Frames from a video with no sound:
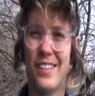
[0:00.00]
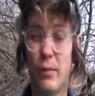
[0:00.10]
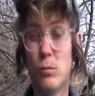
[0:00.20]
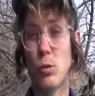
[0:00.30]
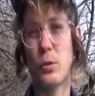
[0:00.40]

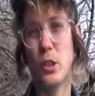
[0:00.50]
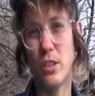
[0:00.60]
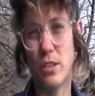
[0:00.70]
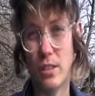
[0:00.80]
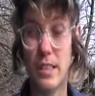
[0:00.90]

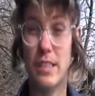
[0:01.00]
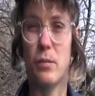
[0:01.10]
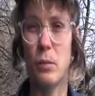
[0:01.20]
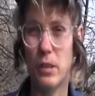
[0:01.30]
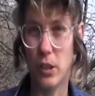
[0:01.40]
absorptions into
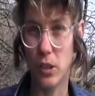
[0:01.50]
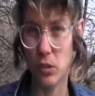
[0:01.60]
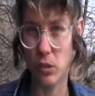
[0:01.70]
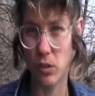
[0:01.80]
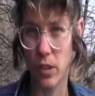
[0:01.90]
different
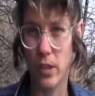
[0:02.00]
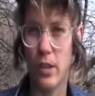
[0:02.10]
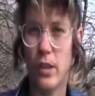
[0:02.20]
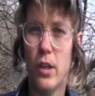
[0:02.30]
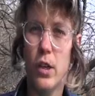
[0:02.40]
materials.
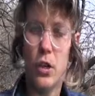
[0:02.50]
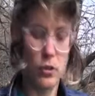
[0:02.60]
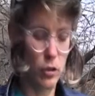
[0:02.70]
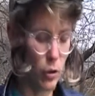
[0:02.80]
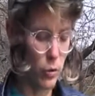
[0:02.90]

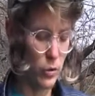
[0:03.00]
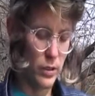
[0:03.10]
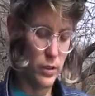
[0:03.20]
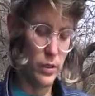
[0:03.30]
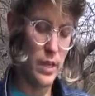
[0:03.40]
So
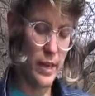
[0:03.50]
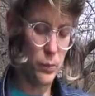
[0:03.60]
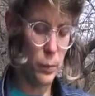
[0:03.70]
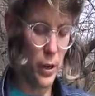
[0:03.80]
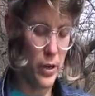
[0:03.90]
the
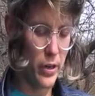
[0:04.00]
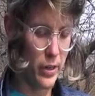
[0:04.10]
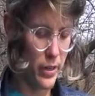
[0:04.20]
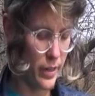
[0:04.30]
next part